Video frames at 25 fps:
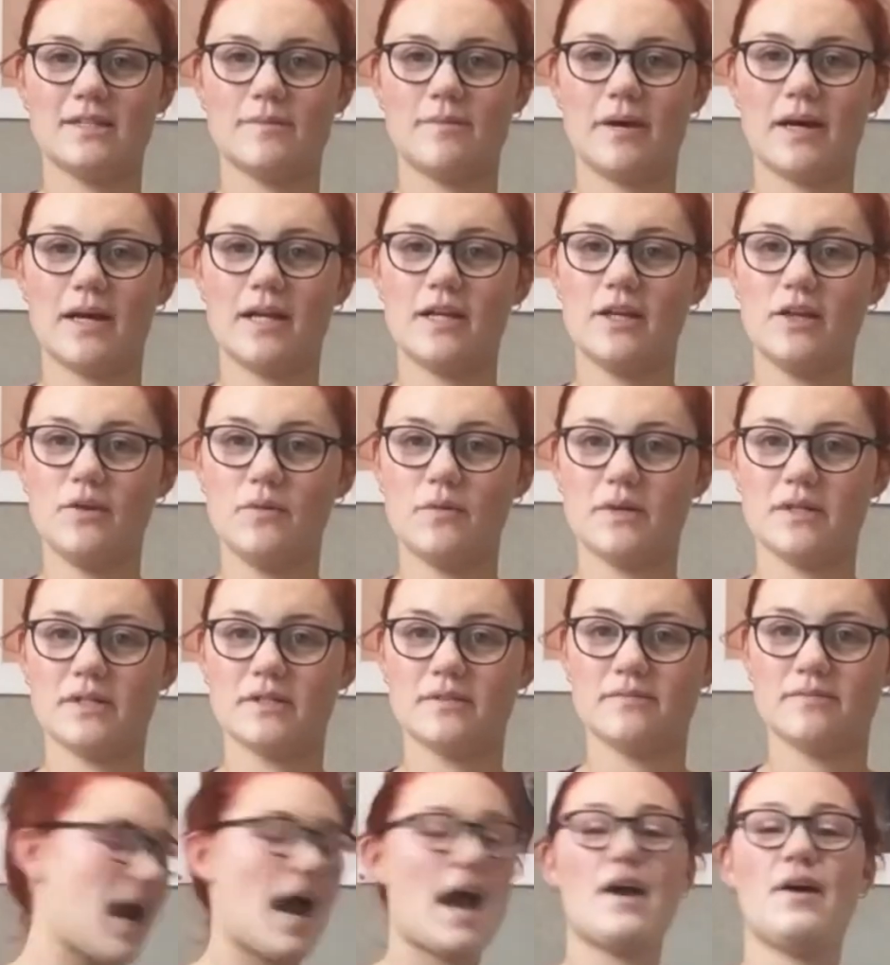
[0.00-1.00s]
buy a new one.
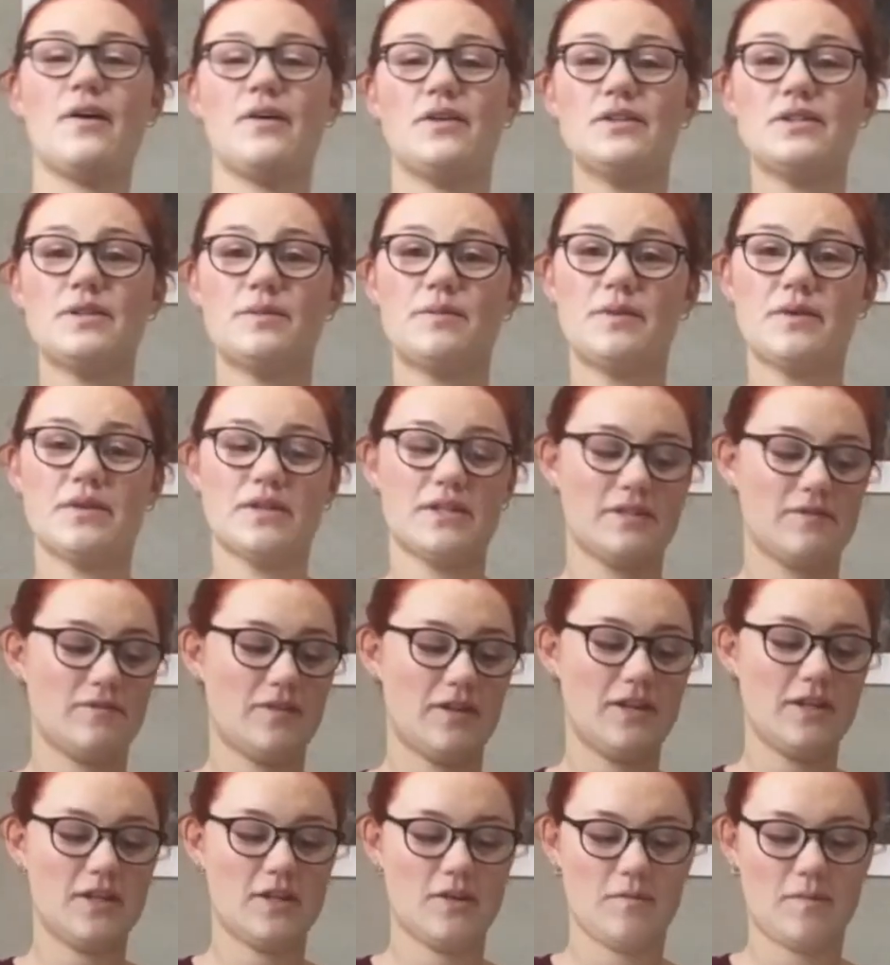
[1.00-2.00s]
I also bought this
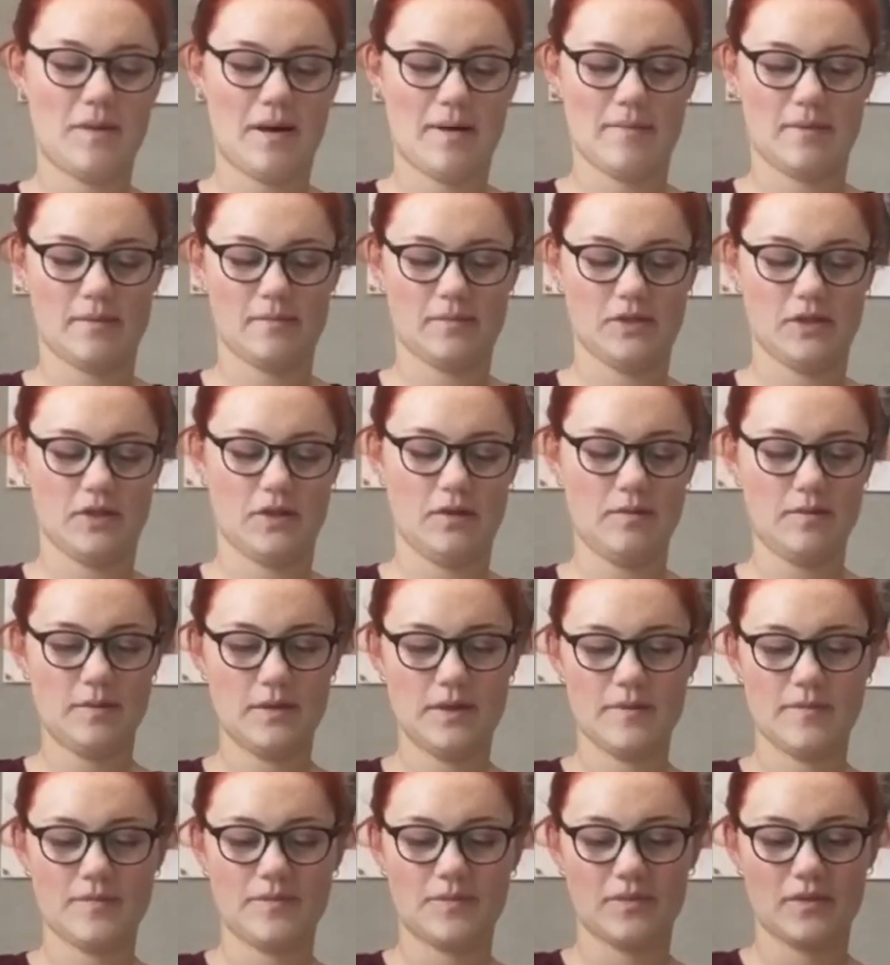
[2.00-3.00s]
really cute peplum top
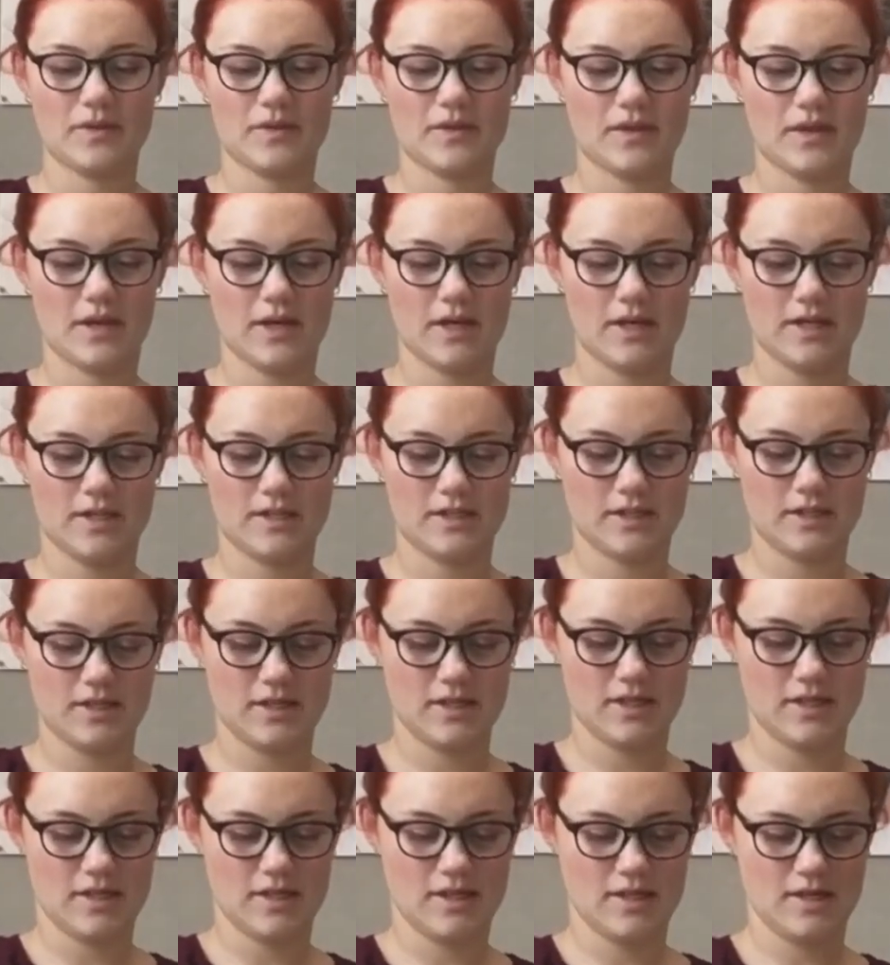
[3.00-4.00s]
that
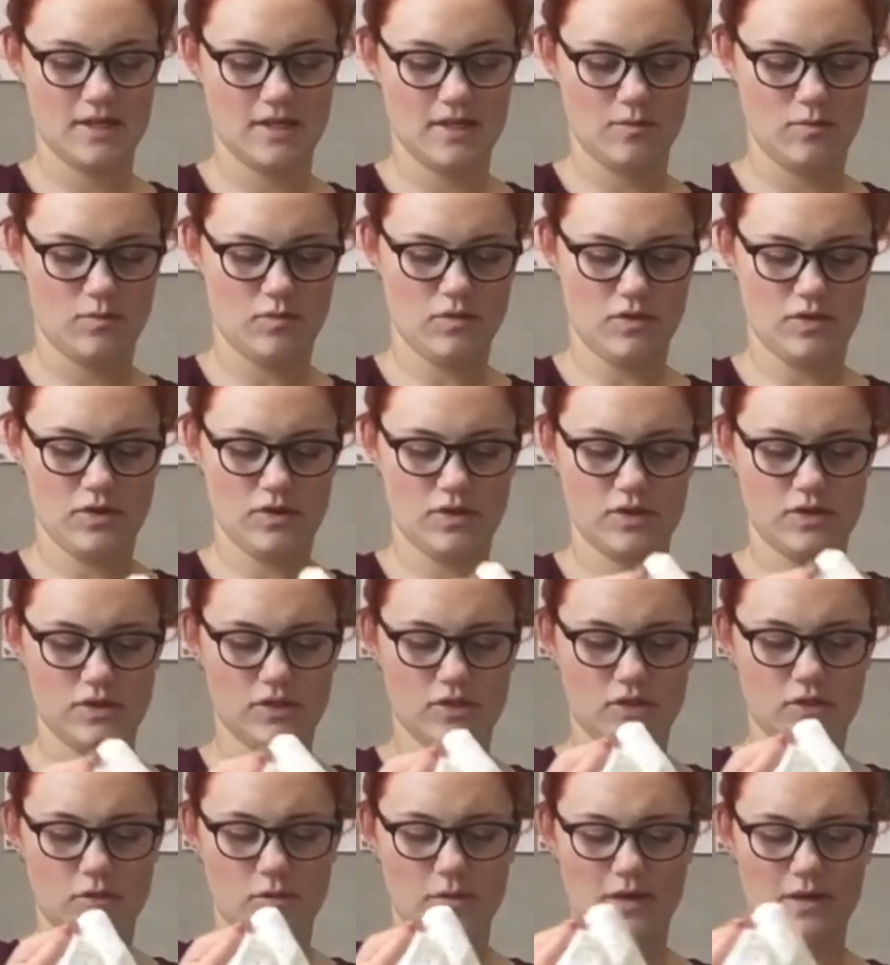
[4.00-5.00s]
was
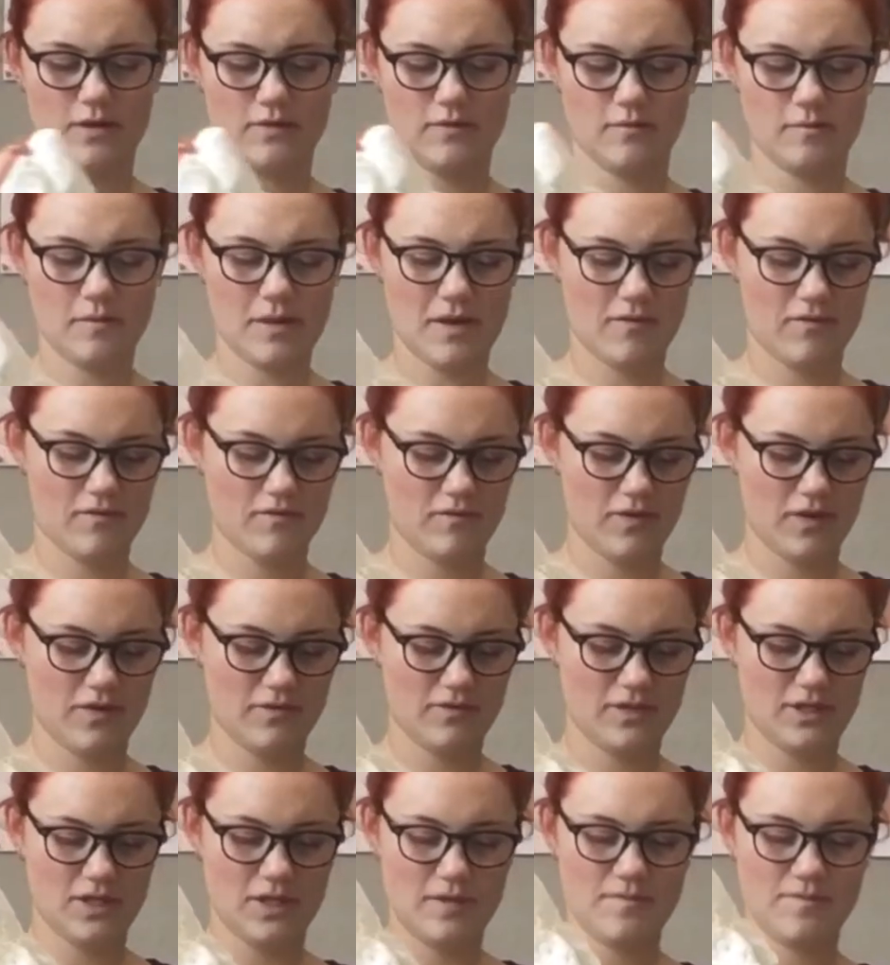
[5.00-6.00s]

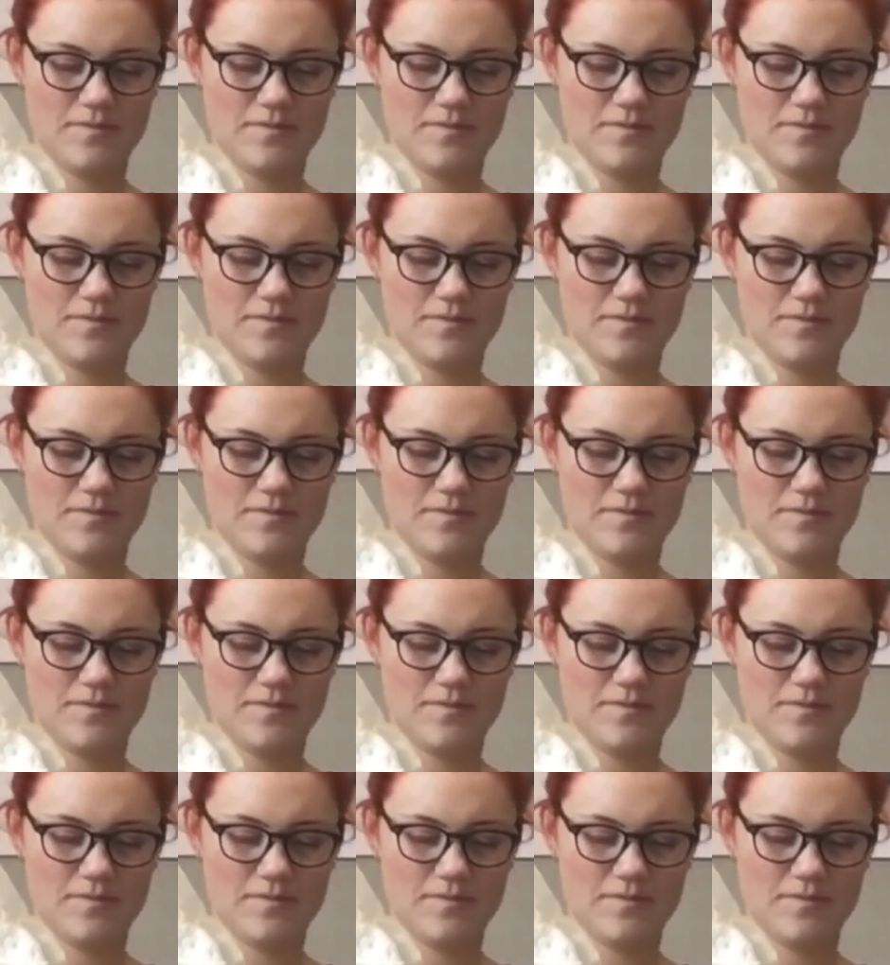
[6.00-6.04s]
£12.50